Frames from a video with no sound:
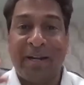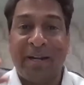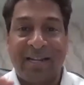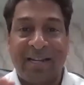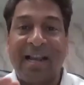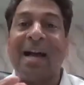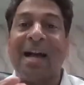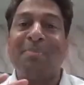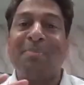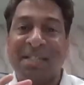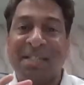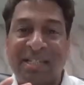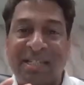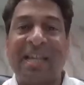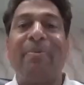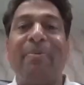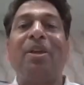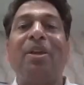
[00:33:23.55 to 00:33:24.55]
But I'm
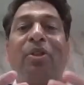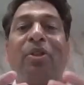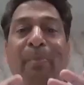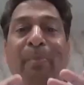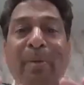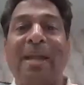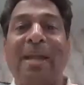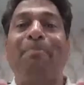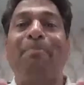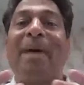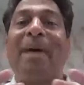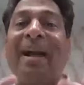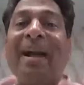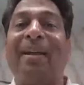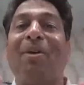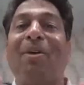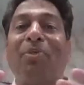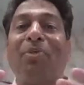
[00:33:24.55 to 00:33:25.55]
just giving you the brief
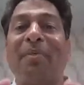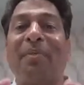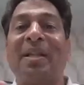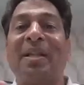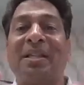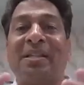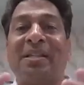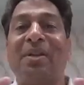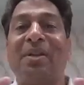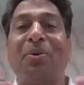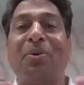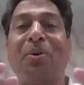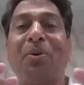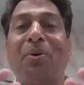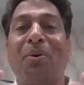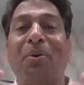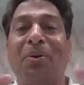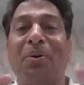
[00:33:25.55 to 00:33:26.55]
background of this,
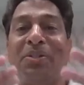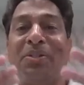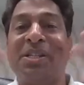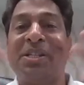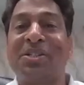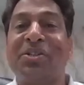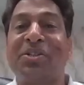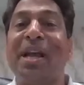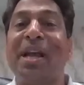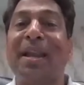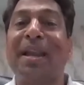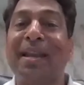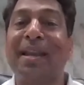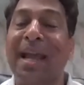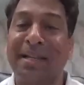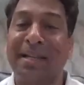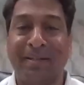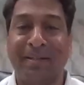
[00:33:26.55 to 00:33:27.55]
GSTR
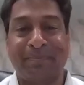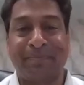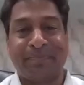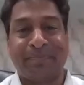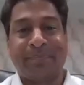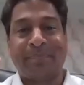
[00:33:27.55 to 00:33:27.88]
9.